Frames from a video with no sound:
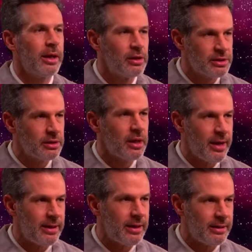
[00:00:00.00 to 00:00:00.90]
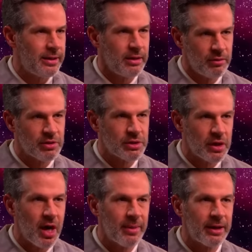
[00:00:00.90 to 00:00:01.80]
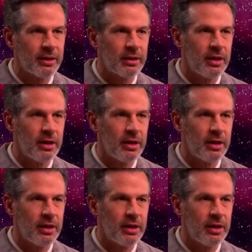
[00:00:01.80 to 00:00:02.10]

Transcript: I looked a lot at the original comic,